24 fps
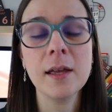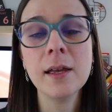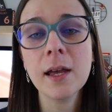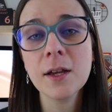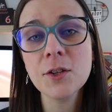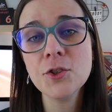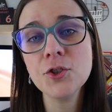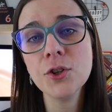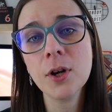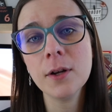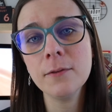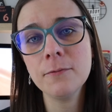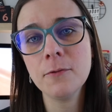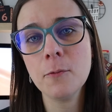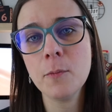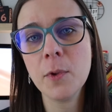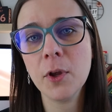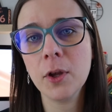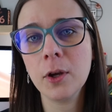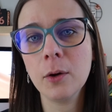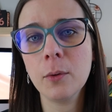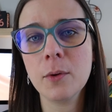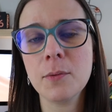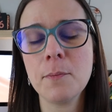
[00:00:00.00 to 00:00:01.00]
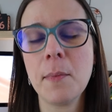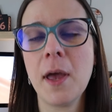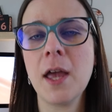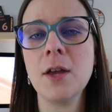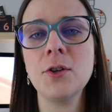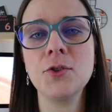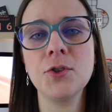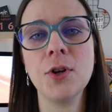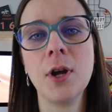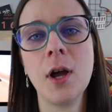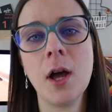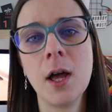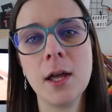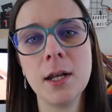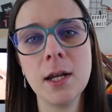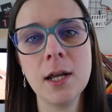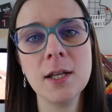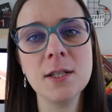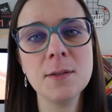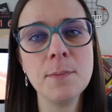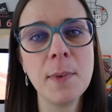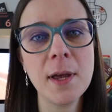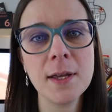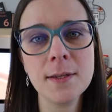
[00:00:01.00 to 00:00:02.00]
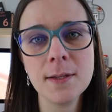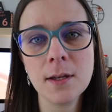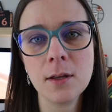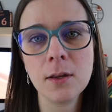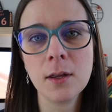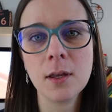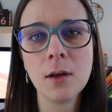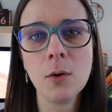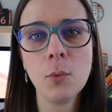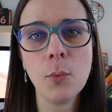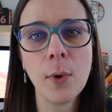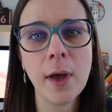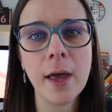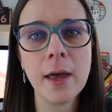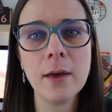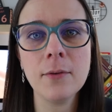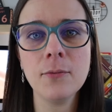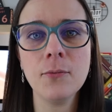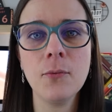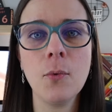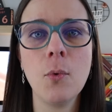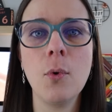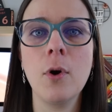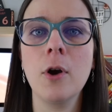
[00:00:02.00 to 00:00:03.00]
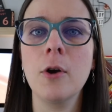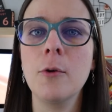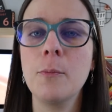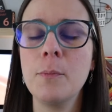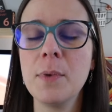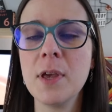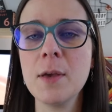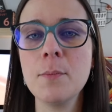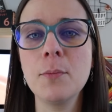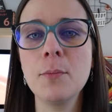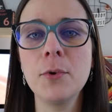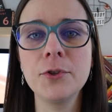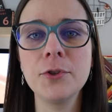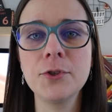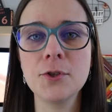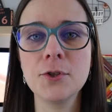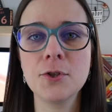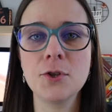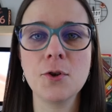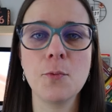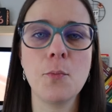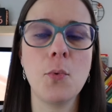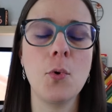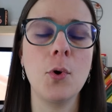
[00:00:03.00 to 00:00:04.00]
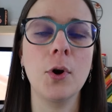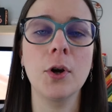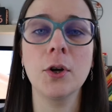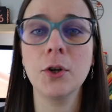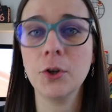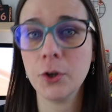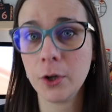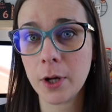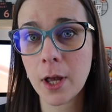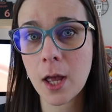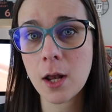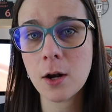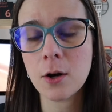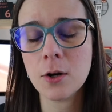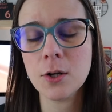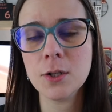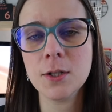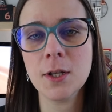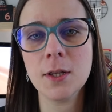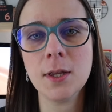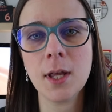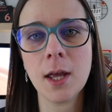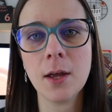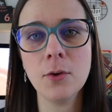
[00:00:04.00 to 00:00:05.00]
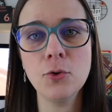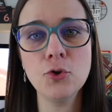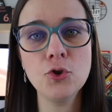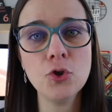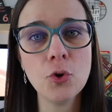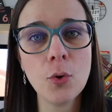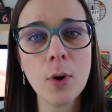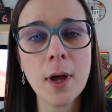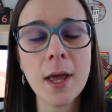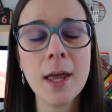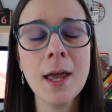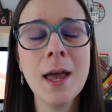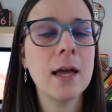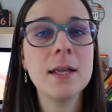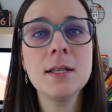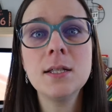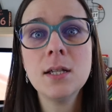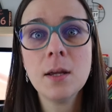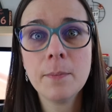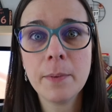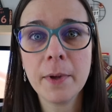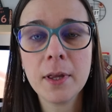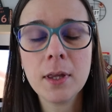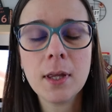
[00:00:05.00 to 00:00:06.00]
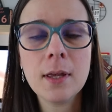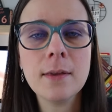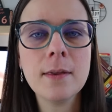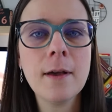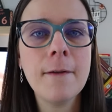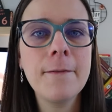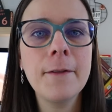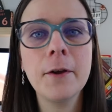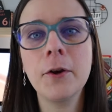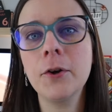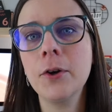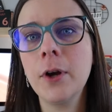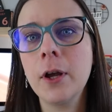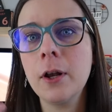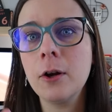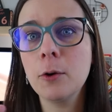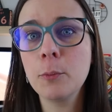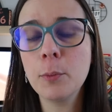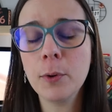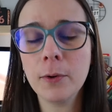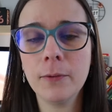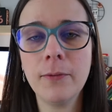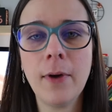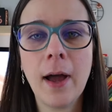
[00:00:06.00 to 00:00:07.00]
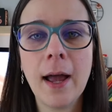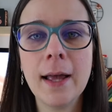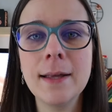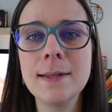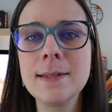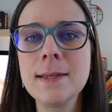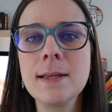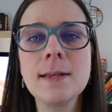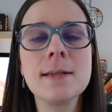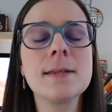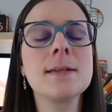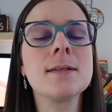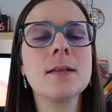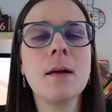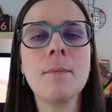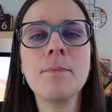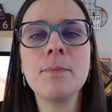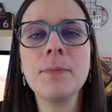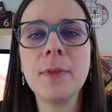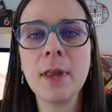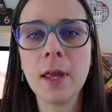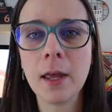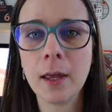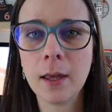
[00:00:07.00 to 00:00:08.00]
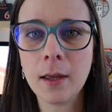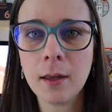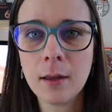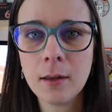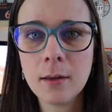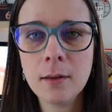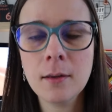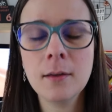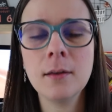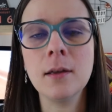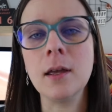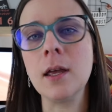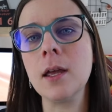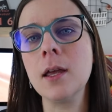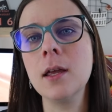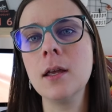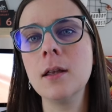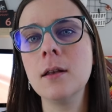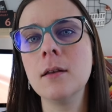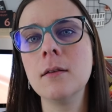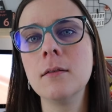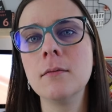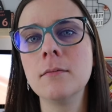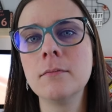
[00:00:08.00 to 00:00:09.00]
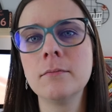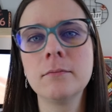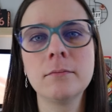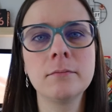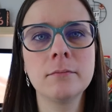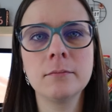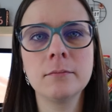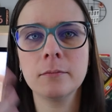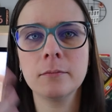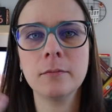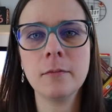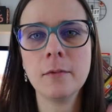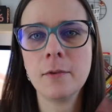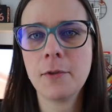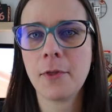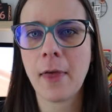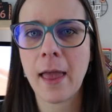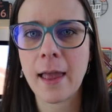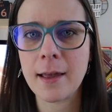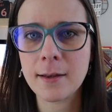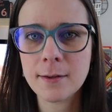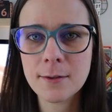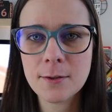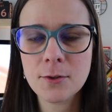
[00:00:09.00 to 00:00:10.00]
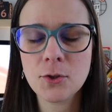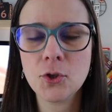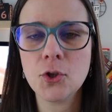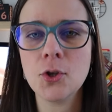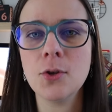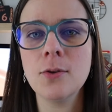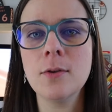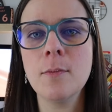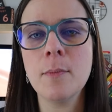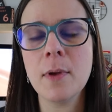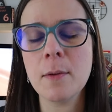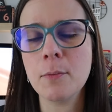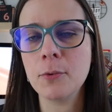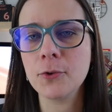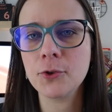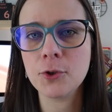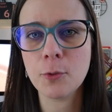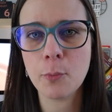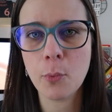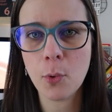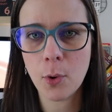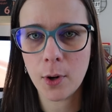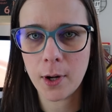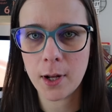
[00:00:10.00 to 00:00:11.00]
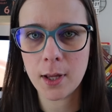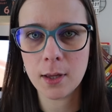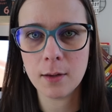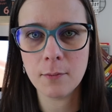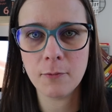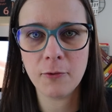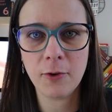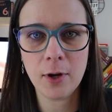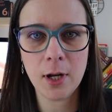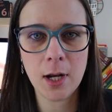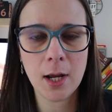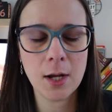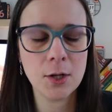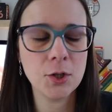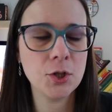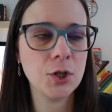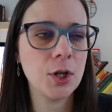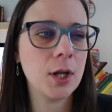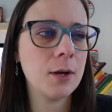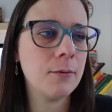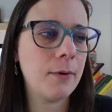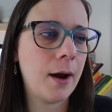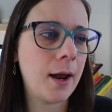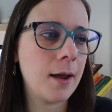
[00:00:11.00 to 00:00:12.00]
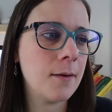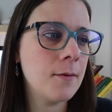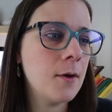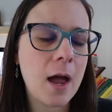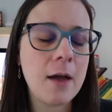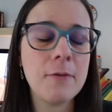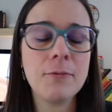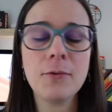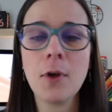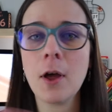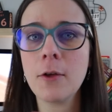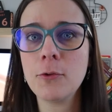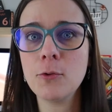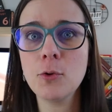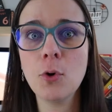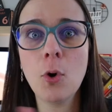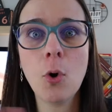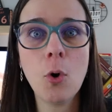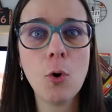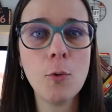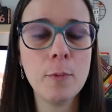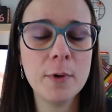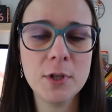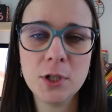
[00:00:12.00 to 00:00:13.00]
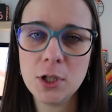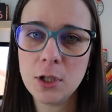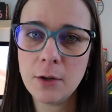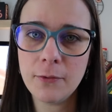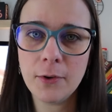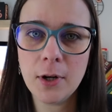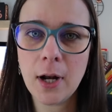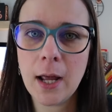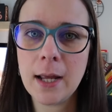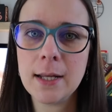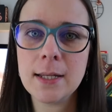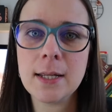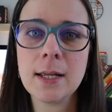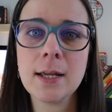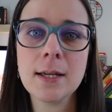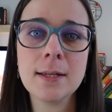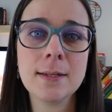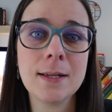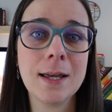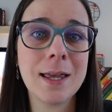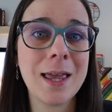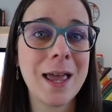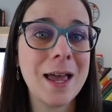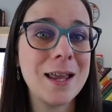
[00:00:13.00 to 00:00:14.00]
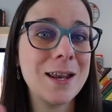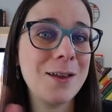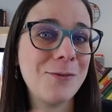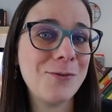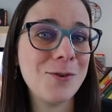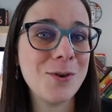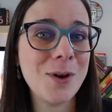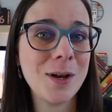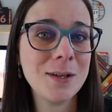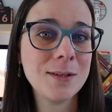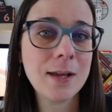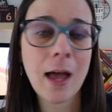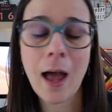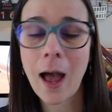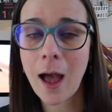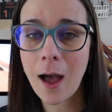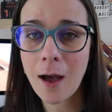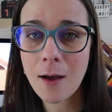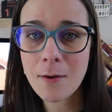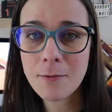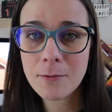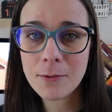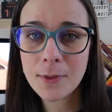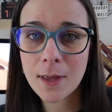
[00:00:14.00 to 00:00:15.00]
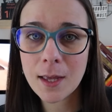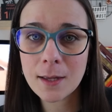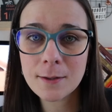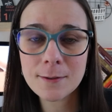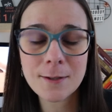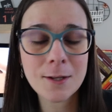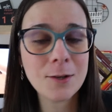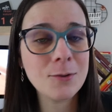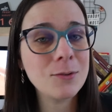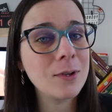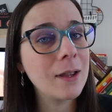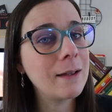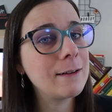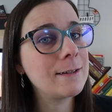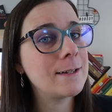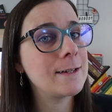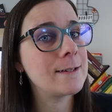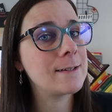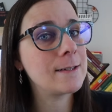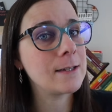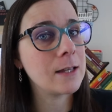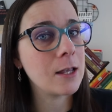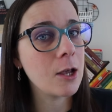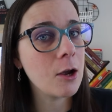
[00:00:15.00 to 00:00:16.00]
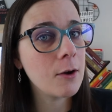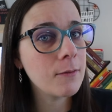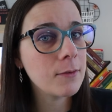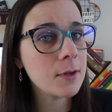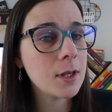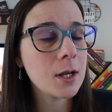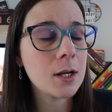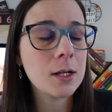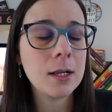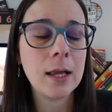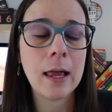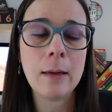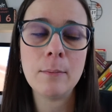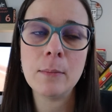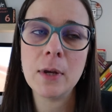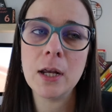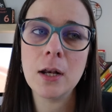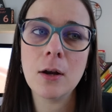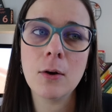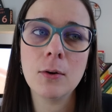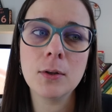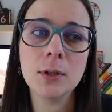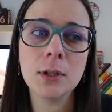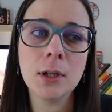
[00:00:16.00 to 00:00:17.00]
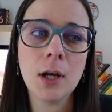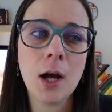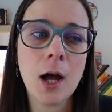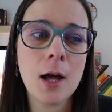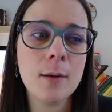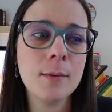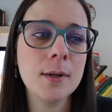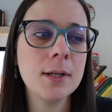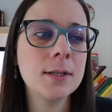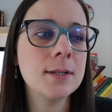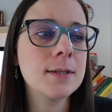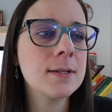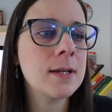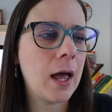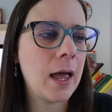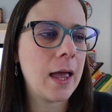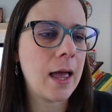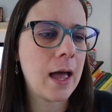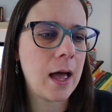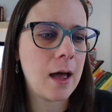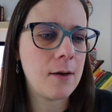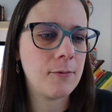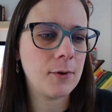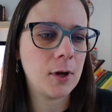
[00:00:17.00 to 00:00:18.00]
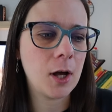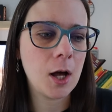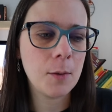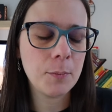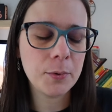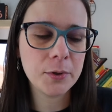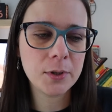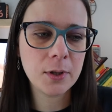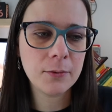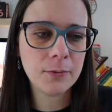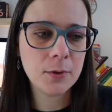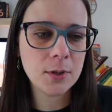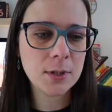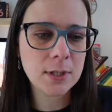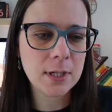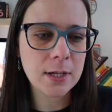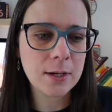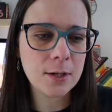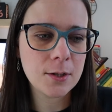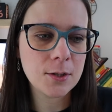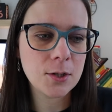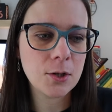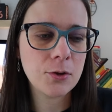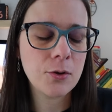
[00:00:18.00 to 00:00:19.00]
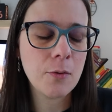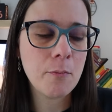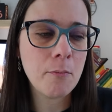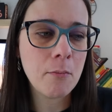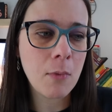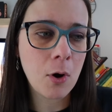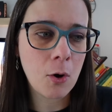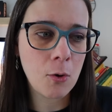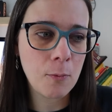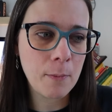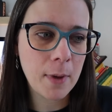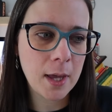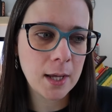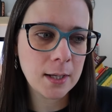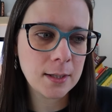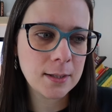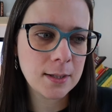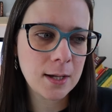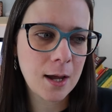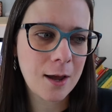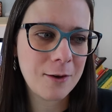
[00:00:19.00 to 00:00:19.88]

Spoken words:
In case you're unfamiliar with Patreon, it's basically a way for people to support creators that they enjoy, and typically then the creator provides something in thanks to the people supporting them financially, right? I've thought through a whole bunch of different ideas. Again, if you guys have things that you'd like to see over there, let me know in the comments. I have a couple different tiers at the moment.